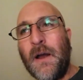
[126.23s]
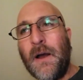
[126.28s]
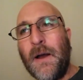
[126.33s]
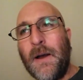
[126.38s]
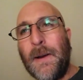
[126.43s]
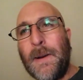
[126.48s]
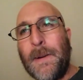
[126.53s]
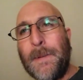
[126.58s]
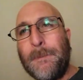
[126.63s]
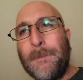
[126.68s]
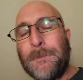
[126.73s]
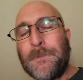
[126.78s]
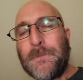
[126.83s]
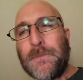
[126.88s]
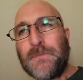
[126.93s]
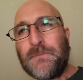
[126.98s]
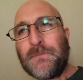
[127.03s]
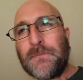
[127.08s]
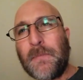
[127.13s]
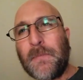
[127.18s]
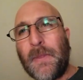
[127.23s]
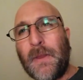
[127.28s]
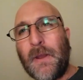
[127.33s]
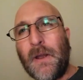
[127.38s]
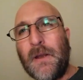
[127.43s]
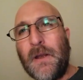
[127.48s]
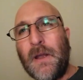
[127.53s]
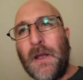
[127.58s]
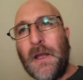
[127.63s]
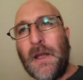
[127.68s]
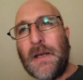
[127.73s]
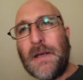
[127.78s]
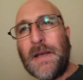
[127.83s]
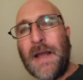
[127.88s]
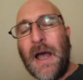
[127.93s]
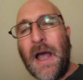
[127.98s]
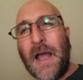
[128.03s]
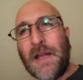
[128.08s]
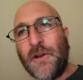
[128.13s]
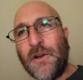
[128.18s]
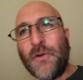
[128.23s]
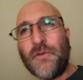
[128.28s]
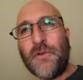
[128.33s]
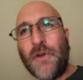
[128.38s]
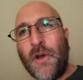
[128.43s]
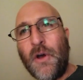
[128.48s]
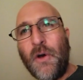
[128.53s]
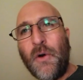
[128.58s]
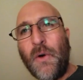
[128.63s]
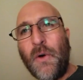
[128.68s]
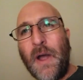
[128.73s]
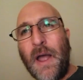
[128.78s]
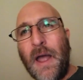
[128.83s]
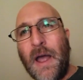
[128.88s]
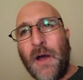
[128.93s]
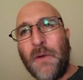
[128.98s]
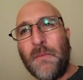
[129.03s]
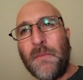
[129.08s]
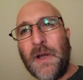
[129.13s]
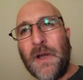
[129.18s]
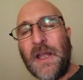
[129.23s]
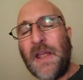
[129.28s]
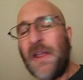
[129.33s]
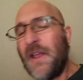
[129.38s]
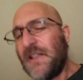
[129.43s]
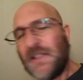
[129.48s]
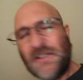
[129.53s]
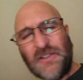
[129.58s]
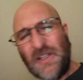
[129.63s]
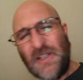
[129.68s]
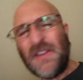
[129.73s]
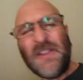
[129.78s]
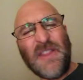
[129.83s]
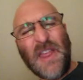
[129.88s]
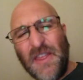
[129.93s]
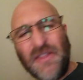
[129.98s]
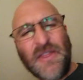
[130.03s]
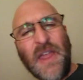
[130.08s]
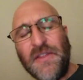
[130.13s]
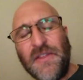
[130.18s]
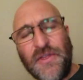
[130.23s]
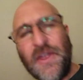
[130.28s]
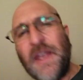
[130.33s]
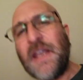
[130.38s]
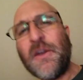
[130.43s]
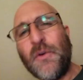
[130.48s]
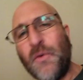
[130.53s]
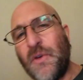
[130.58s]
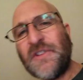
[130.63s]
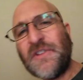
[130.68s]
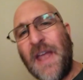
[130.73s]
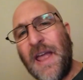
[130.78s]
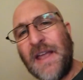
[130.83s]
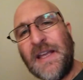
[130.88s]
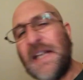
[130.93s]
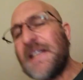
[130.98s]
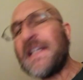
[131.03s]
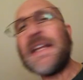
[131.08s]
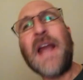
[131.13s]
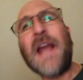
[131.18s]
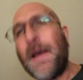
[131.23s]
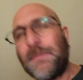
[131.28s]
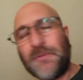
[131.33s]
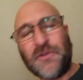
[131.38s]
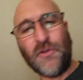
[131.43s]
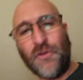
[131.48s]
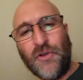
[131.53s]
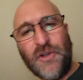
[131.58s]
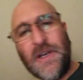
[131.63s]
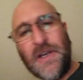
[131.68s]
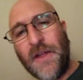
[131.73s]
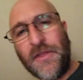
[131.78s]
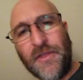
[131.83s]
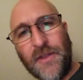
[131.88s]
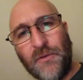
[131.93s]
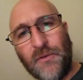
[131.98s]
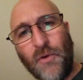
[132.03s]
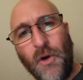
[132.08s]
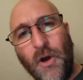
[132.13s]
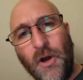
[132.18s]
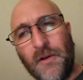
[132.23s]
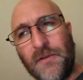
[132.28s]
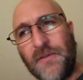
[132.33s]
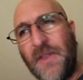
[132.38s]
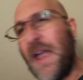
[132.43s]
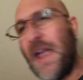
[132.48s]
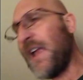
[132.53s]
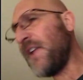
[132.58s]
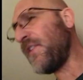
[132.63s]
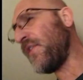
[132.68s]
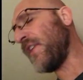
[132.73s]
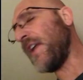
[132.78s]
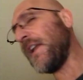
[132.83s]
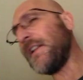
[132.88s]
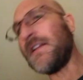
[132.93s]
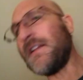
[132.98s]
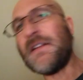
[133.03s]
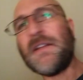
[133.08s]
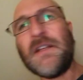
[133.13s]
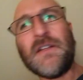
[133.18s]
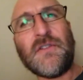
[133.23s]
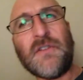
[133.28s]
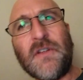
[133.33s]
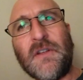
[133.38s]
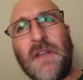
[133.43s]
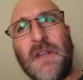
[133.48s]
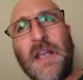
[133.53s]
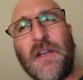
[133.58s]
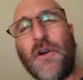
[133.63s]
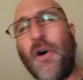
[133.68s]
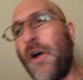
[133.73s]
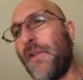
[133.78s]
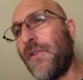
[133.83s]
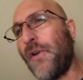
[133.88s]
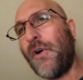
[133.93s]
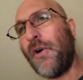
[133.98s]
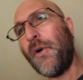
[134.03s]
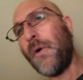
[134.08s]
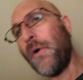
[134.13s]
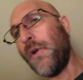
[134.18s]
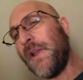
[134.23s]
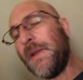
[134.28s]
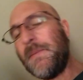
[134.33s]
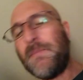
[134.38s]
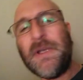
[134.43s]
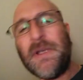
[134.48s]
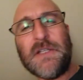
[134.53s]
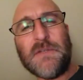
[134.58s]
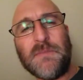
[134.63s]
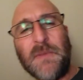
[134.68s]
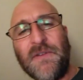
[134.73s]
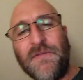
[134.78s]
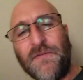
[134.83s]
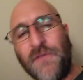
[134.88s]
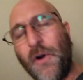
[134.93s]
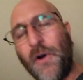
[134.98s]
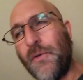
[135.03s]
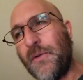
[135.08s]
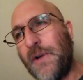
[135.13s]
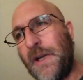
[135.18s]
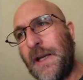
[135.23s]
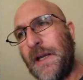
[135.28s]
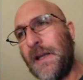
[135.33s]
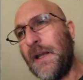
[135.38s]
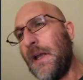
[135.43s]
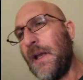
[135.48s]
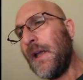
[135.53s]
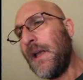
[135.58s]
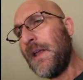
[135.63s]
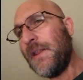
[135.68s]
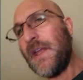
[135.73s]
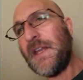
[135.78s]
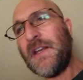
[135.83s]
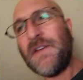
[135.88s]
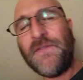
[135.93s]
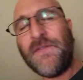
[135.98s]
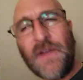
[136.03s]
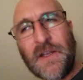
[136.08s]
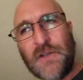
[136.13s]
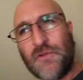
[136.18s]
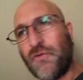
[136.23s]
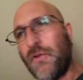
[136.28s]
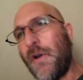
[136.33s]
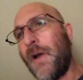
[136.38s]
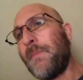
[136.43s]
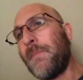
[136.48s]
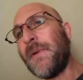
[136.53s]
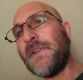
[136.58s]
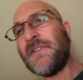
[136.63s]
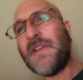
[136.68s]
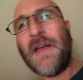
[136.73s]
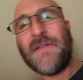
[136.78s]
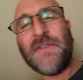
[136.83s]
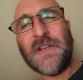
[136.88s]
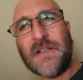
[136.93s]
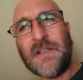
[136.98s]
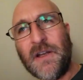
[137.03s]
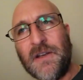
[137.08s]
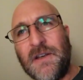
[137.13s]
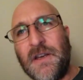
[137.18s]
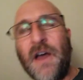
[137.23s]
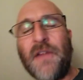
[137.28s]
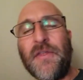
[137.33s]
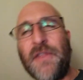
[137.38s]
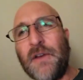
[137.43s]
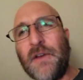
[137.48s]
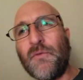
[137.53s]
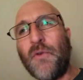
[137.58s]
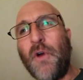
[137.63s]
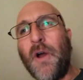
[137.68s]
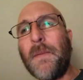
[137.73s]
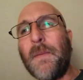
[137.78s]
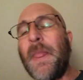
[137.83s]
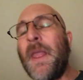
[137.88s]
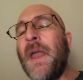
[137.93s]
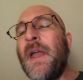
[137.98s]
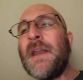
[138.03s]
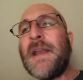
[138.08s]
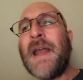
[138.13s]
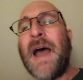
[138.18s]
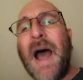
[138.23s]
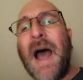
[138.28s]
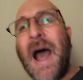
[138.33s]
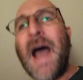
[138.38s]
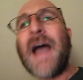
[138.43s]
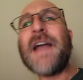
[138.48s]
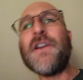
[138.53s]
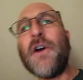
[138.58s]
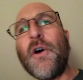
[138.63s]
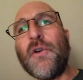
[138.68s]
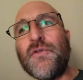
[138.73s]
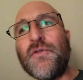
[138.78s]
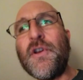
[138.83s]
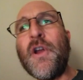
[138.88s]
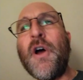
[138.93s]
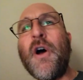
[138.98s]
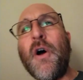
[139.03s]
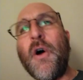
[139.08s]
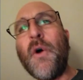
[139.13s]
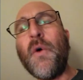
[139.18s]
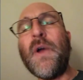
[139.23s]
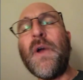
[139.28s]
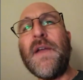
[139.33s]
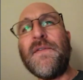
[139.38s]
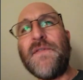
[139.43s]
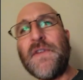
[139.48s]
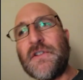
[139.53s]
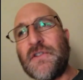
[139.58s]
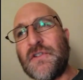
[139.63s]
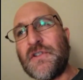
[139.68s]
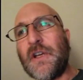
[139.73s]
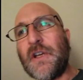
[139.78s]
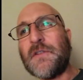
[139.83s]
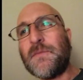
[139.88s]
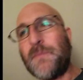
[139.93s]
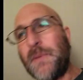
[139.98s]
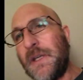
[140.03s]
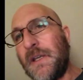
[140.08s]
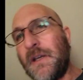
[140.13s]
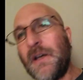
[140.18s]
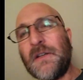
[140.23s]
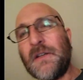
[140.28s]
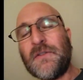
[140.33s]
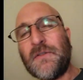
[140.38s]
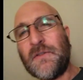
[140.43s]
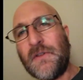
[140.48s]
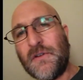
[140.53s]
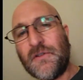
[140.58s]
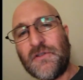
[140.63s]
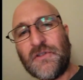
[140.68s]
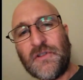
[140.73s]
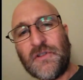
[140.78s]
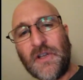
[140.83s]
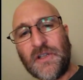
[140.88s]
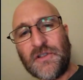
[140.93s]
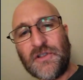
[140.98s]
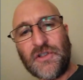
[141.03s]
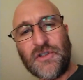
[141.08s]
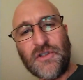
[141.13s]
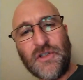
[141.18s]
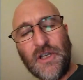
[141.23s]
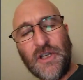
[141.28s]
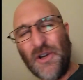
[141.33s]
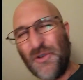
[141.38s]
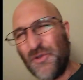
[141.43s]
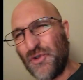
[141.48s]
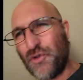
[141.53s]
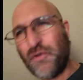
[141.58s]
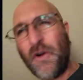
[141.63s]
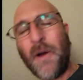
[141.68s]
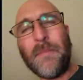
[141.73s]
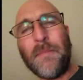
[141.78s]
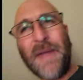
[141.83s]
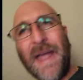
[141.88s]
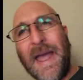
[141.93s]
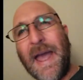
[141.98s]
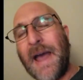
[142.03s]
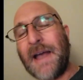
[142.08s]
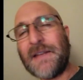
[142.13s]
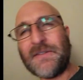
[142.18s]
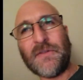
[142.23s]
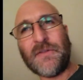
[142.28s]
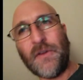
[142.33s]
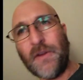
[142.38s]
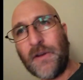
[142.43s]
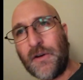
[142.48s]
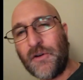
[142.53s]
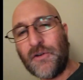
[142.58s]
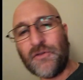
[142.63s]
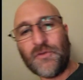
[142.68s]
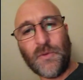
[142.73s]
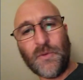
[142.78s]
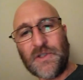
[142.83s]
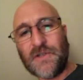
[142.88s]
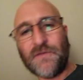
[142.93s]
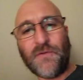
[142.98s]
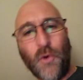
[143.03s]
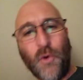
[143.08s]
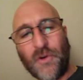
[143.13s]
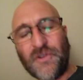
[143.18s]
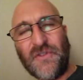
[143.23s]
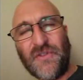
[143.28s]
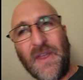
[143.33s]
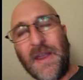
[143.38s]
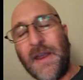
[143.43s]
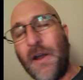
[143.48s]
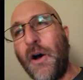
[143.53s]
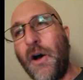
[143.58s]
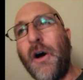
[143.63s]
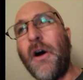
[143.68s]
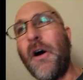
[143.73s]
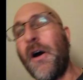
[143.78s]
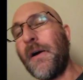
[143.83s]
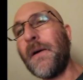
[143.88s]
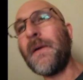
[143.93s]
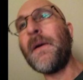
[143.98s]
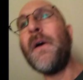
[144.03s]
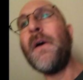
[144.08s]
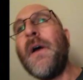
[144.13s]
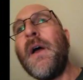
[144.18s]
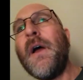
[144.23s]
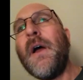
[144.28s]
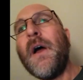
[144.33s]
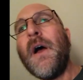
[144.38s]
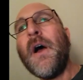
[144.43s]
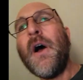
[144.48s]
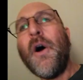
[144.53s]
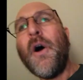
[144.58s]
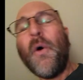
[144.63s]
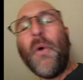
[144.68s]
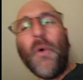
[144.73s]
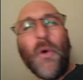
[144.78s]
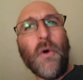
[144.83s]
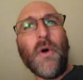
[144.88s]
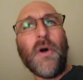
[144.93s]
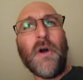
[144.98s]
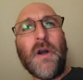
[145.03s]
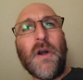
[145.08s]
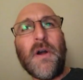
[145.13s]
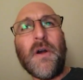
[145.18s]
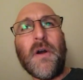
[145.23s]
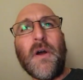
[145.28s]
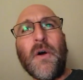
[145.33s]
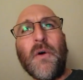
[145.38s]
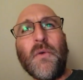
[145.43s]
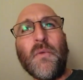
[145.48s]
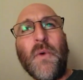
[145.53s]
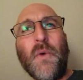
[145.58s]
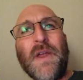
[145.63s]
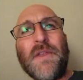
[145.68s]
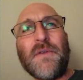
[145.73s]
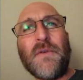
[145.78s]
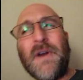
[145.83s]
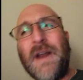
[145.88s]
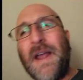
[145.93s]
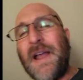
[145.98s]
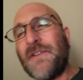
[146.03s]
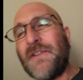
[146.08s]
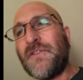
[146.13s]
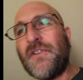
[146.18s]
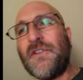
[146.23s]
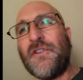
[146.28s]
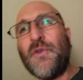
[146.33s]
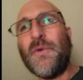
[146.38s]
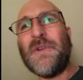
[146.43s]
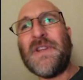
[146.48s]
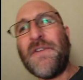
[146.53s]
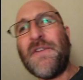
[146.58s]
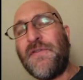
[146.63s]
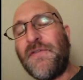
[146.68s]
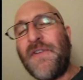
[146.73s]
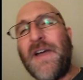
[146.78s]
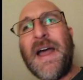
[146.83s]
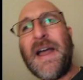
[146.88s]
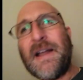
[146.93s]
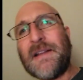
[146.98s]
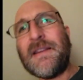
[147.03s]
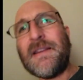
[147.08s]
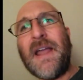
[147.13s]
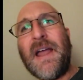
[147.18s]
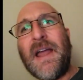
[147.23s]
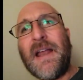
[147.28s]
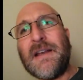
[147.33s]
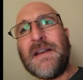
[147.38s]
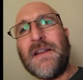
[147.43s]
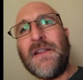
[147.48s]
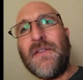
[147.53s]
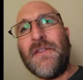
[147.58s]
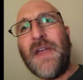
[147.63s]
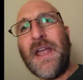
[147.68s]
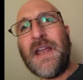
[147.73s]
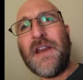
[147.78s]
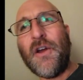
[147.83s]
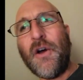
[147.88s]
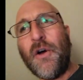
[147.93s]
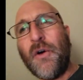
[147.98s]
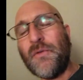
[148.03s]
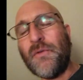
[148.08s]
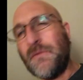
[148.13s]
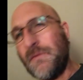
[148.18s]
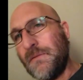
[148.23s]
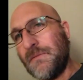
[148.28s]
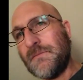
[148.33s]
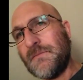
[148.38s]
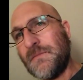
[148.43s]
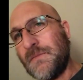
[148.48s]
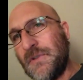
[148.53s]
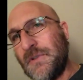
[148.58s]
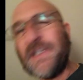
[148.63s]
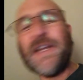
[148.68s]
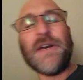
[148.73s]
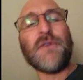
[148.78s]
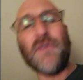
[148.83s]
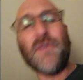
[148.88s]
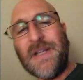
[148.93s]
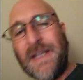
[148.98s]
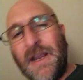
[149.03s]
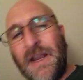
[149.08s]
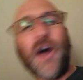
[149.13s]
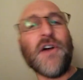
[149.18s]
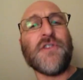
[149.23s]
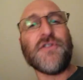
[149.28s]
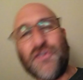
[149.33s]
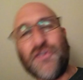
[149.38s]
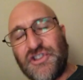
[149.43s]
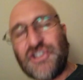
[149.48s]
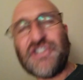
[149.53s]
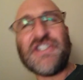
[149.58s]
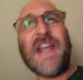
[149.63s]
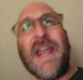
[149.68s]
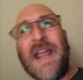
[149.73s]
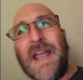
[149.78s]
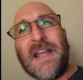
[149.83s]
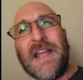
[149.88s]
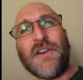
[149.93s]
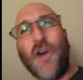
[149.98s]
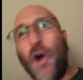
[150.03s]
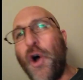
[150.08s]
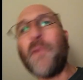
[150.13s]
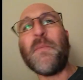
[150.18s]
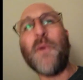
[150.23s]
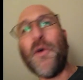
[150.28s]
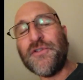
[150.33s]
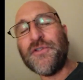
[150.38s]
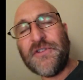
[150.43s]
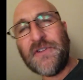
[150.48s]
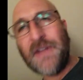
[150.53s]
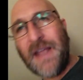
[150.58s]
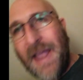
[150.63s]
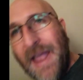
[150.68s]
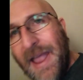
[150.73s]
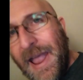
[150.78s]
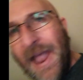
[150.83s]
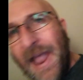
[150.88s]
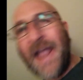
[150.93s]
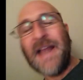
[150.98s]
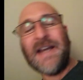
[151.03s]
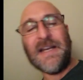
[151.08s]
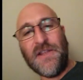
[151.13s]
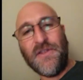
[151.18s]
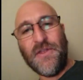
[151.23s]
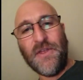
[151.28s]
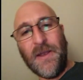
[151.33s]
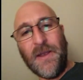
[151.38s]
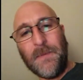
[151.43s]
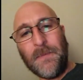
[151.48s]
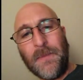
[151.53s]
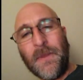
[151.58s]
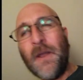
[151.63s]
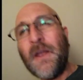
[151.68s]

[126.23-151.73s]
Now, I don't know how much they think it was. He did absolutely nothing wrong. They think that this they call the whole impeachment phony. They defend Trump as having done nothing wrong. Now, I don't know if it's just because they're such, Trump ass lickers, which of course they are, or whether it has to do with the fact that they don't literally understand almost anything.